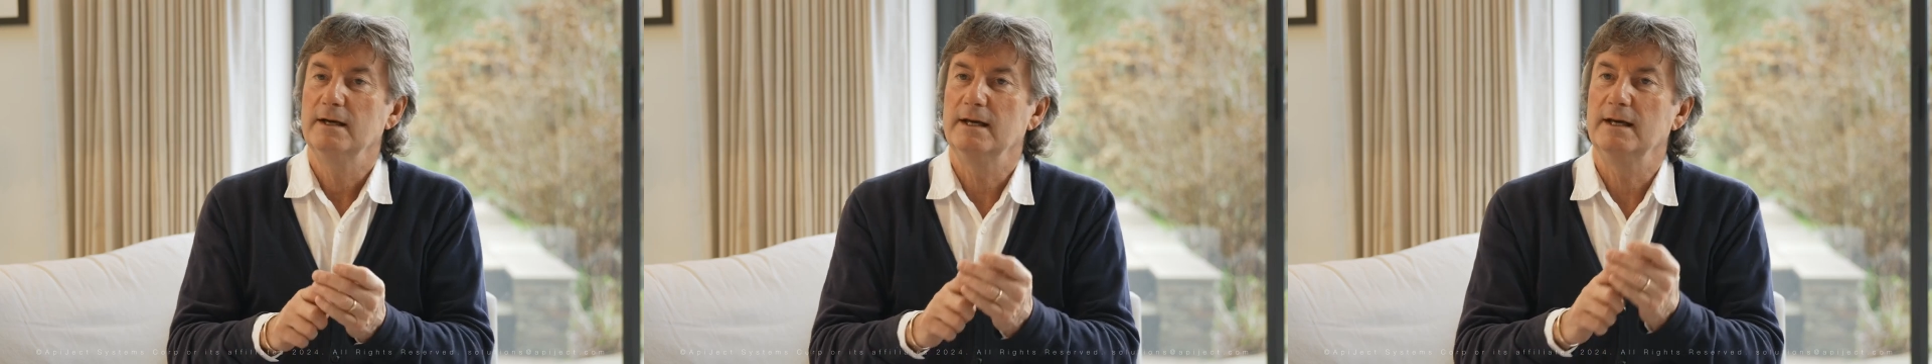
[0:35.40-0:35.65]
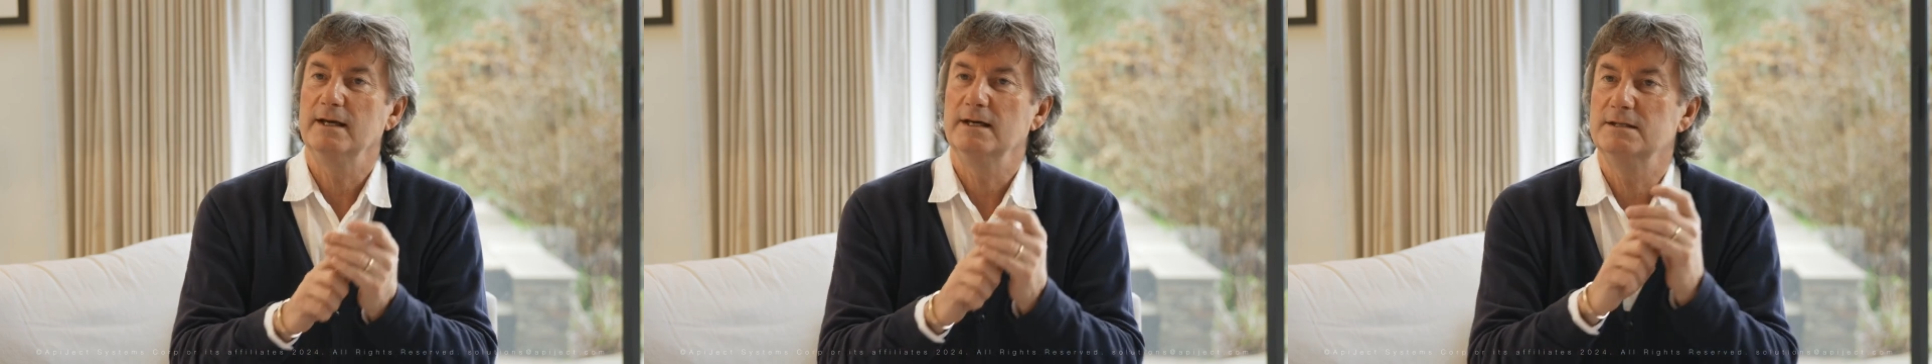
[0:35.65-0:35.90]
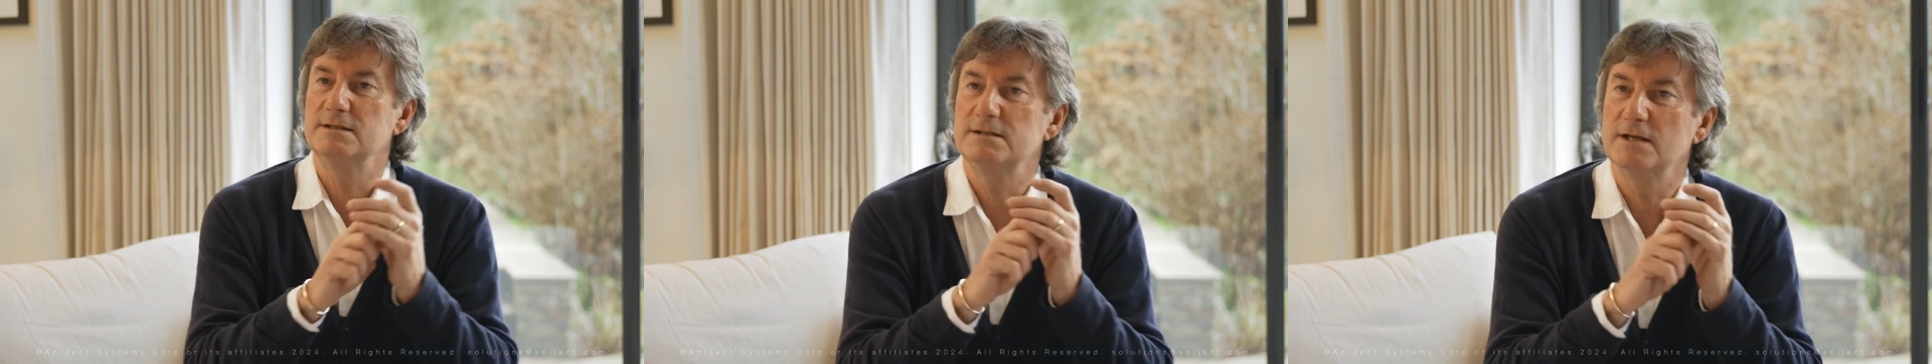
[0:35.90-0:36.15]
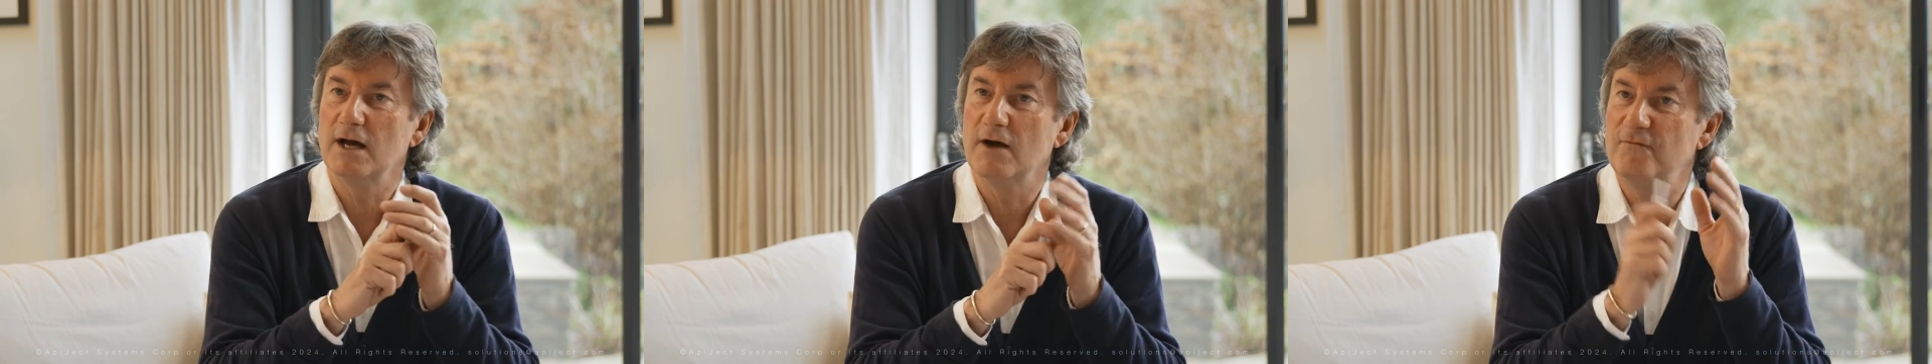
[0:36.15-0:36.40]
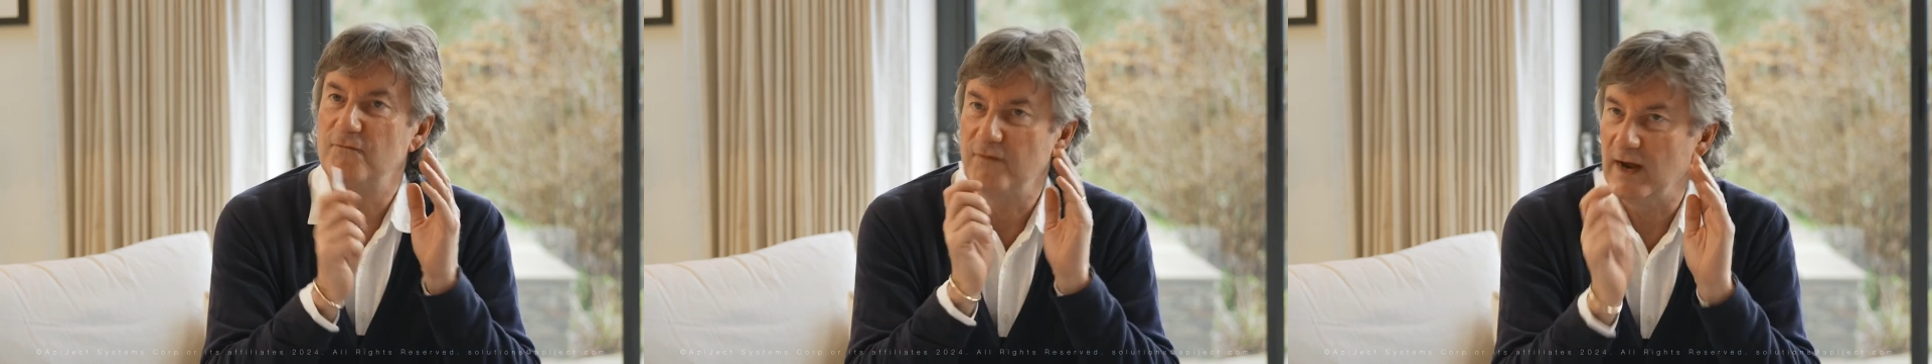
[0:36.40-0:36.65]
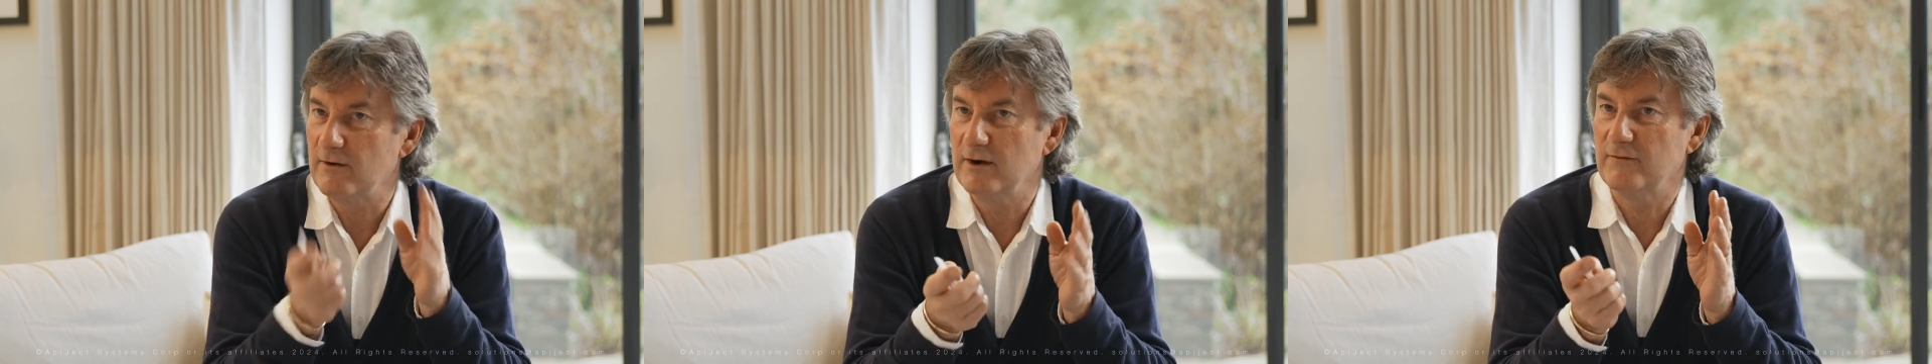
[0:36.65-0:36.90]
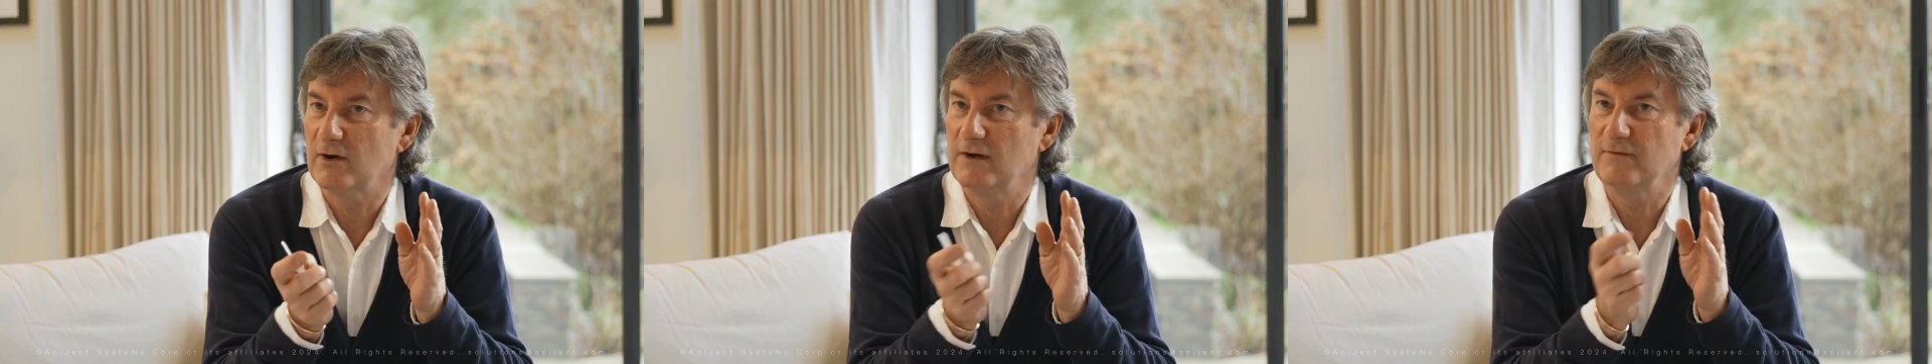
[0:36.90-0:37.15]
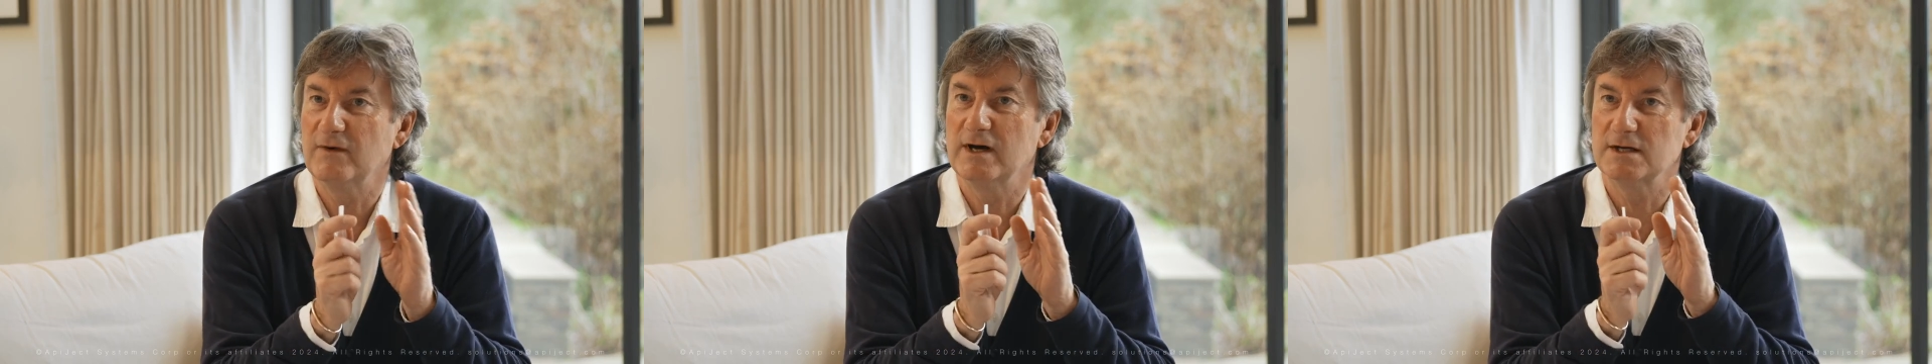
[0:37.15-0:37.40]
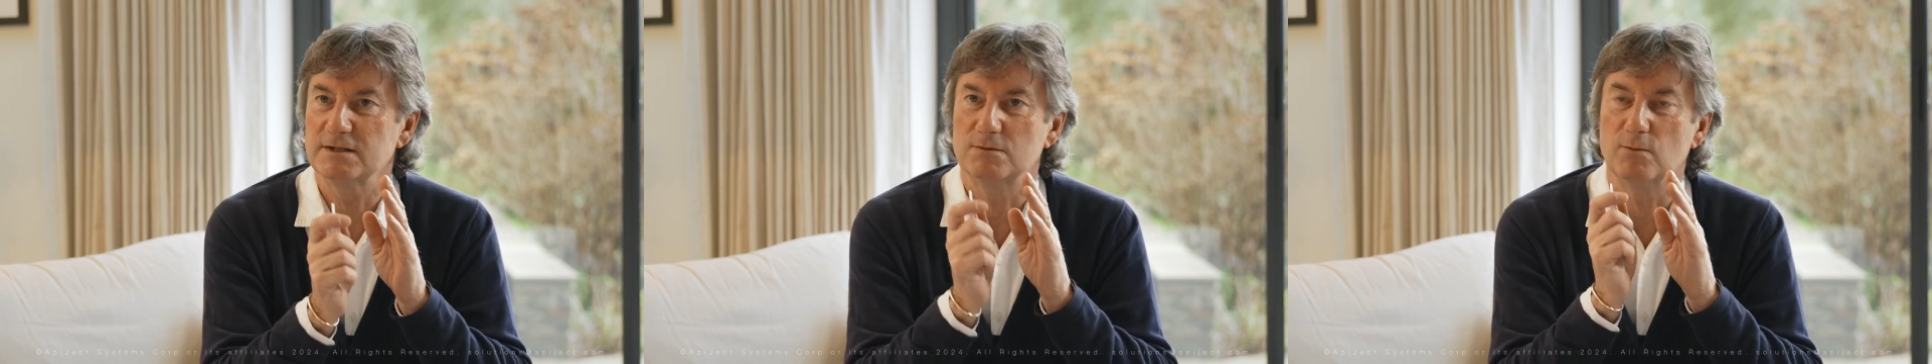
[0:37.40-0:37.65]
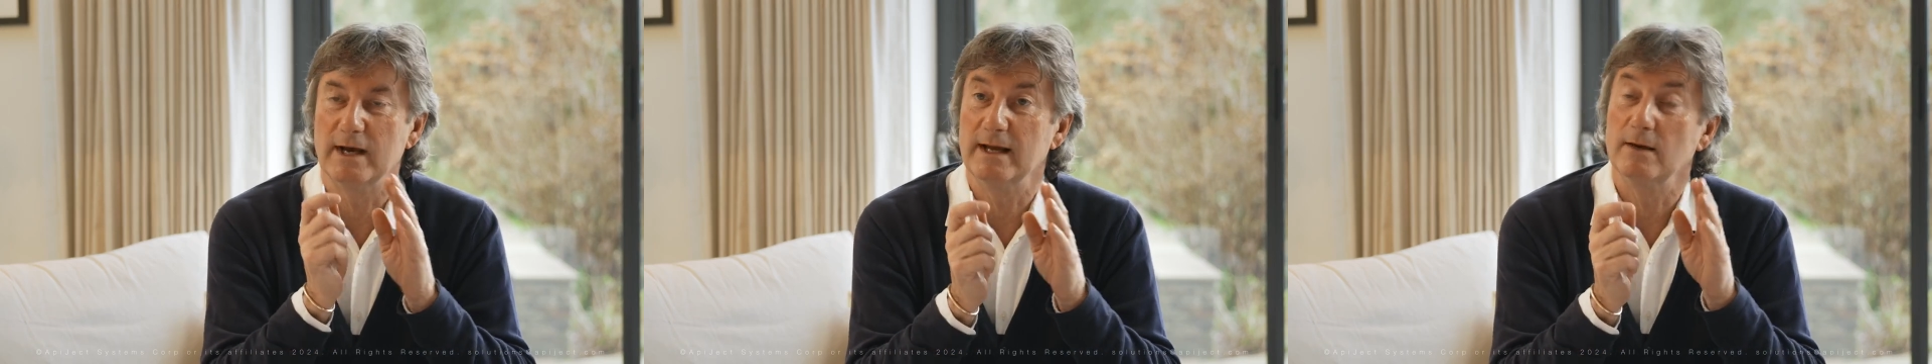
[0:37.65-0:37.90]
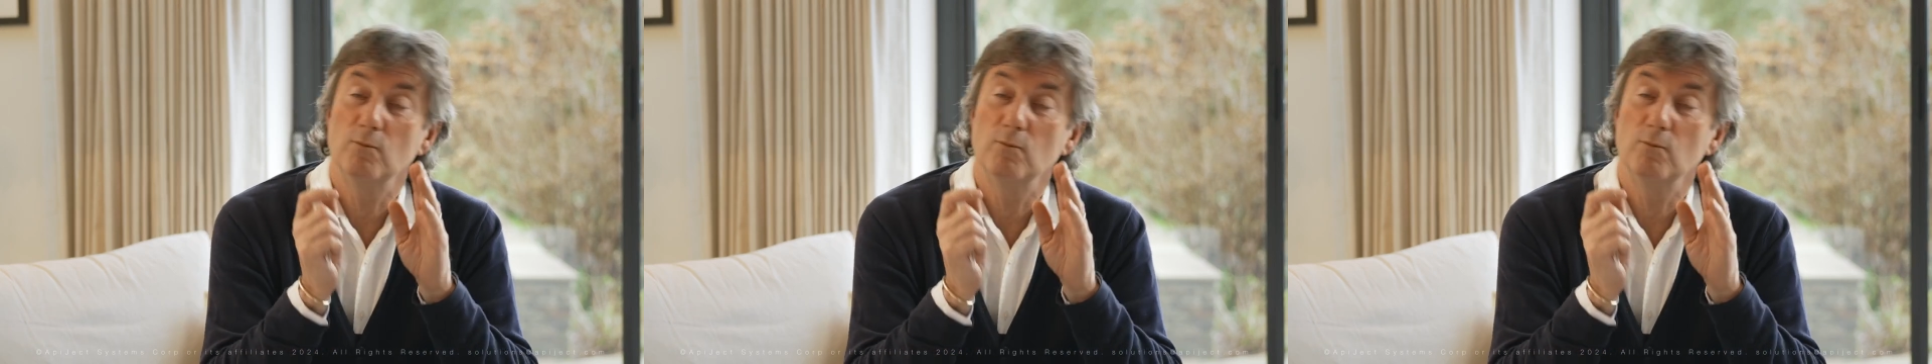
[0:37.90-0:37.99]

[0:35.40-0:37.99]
is a very, very fast weight.